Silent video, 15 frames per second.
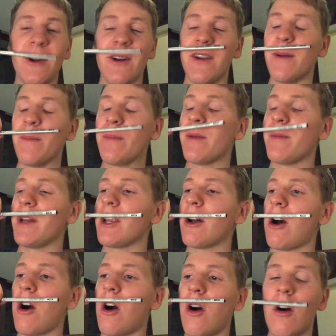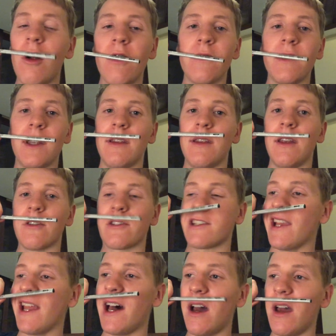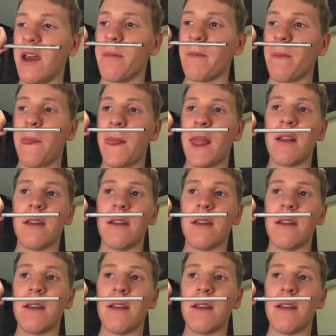We're going to implement all of it in here. Slime.